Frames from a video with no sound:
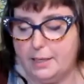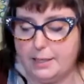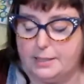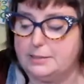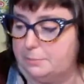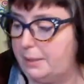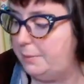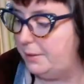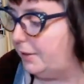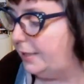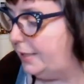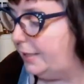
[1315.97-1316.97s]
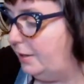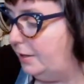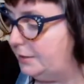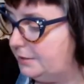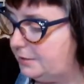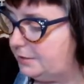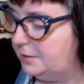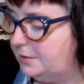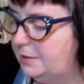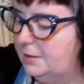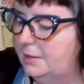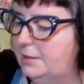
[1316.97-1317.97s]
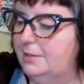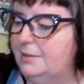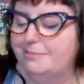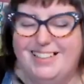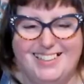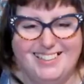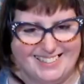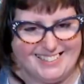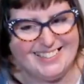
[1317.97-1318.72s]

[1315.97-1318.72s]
I guess maybe cranky artist. Don't